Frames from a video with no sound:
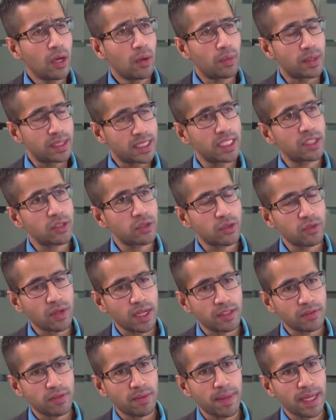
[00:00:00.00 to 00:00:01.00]
With digital
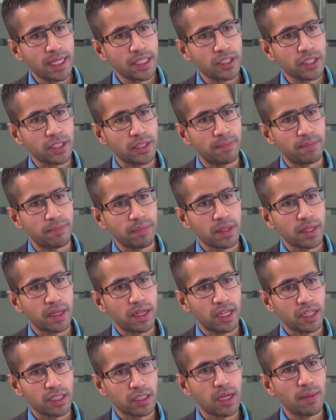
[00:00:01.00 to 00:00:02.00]
transformation,
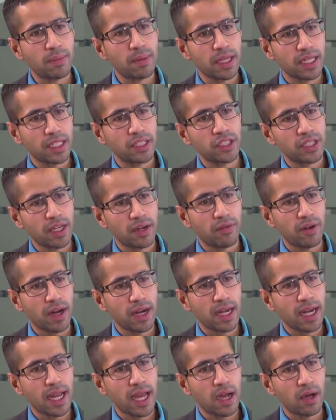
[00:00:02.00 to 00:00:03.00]
an example I can share
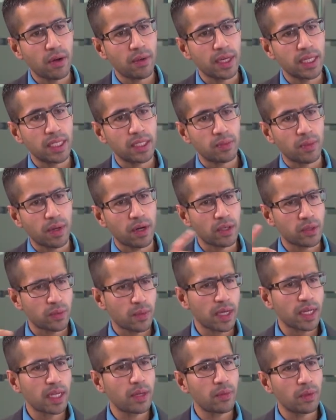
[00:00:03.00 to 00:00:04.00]
right now is where I was
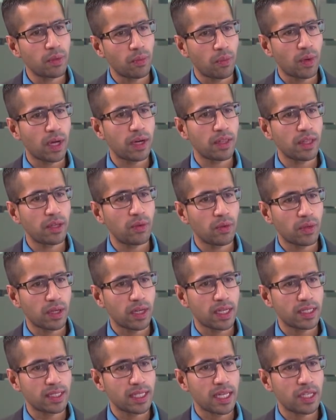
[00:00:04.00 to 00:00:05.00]
working with one of the
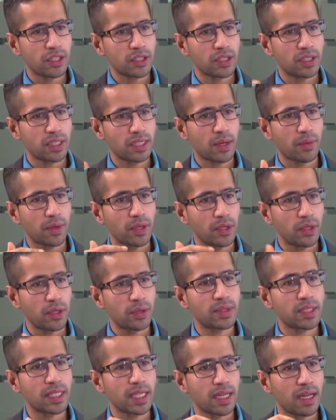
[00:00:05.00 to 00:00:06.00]
organizations that were
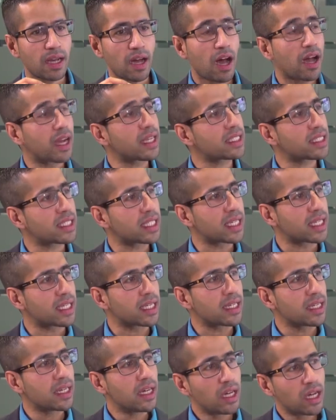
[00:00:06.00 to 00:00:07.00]
using
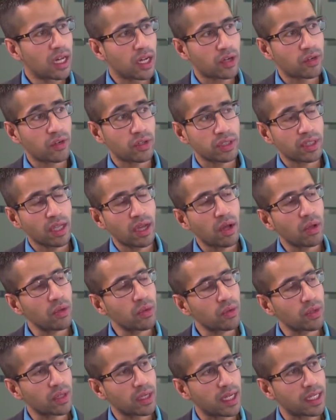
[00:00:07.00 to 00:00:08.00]
IT across their whole
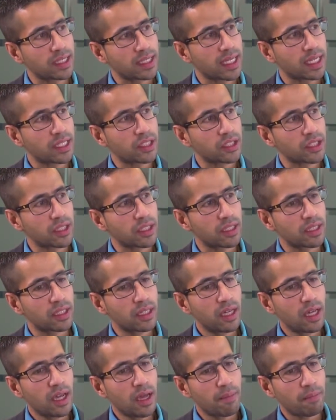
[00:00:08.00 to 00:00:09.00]
organization,
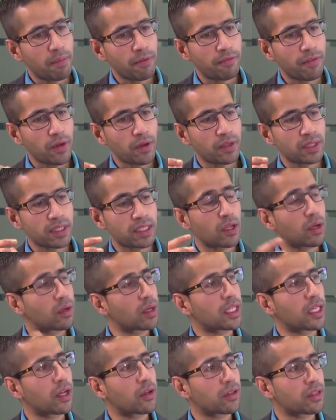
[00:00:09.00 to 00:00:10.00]
but focused
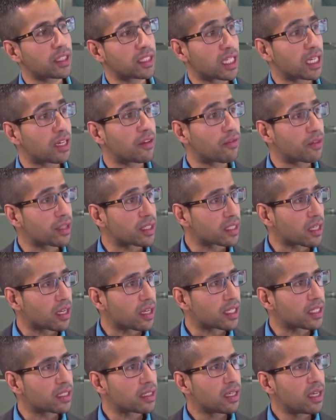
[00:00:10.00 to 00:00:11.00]
solely on the delivery
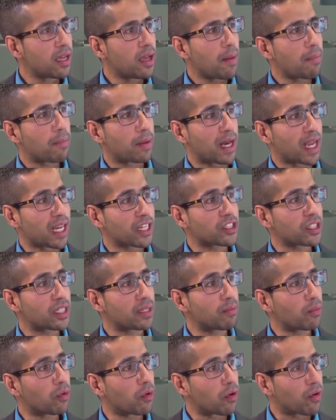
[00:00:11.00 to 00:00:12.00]
side, but actually
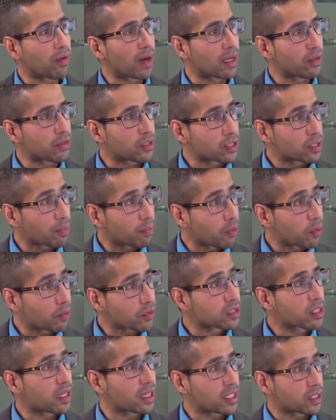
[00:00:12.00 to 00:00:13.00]
more around the
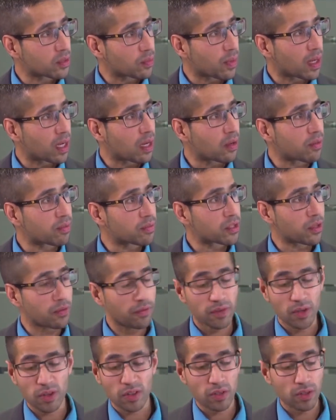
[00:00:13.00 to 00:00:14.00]
support side as well. So
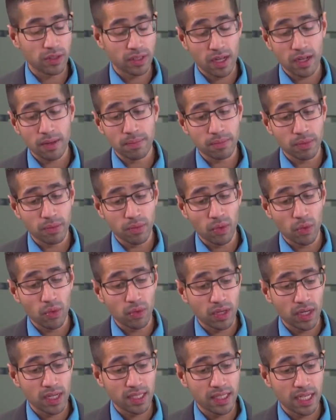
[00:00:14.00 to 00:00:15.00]
for example,
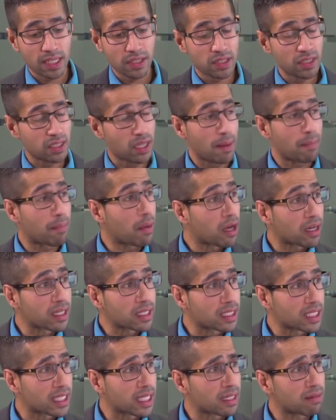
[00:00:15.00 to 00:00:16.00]
organizations like
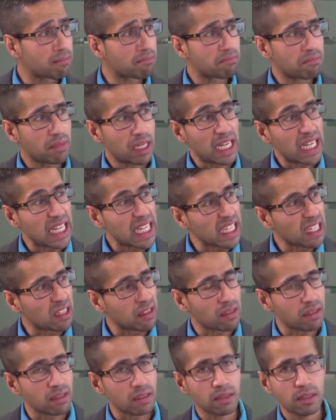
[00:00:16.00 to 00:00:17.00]
marketing,
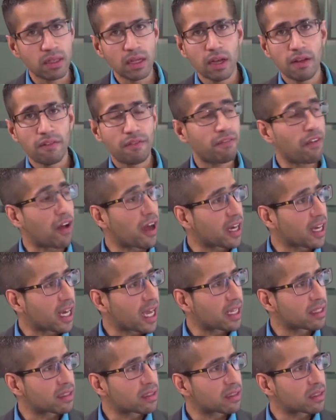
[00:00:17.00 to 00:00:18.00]
legal,
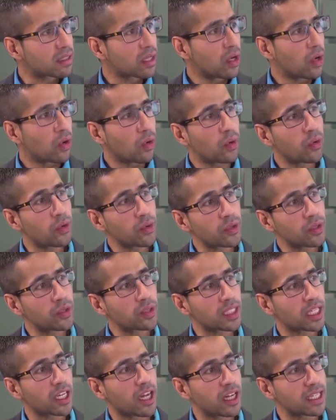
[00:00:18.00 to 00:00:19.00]
finance, all
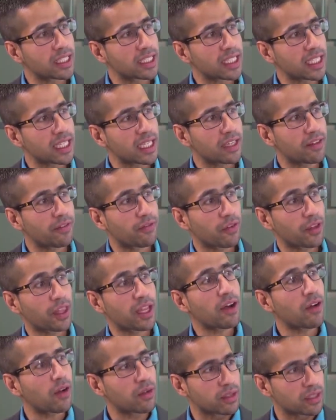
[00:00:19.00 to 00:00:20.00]
using IT for
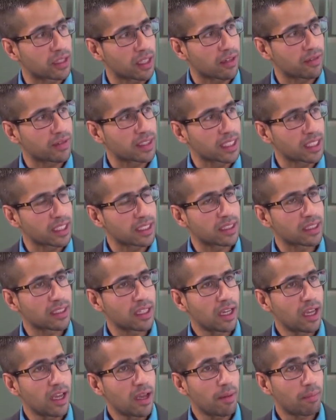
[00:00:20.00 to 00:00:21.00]
their own services,
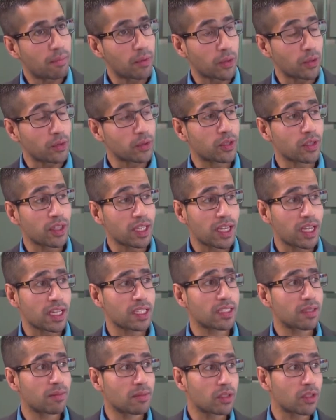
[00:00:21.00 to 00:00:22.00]
but also the
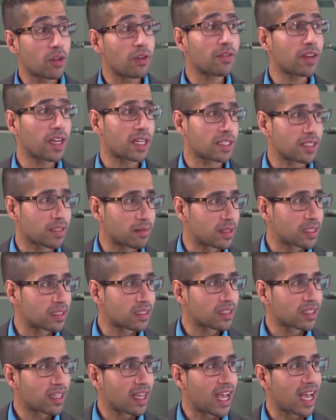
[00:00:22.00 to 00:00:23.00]
customers of
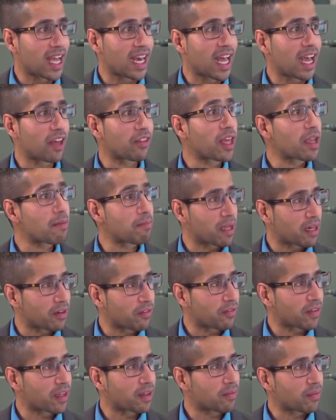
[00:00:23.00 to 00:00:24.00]
customers and how they
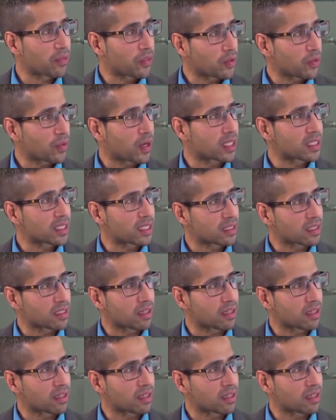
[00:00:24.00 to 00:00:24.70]
benefit through IT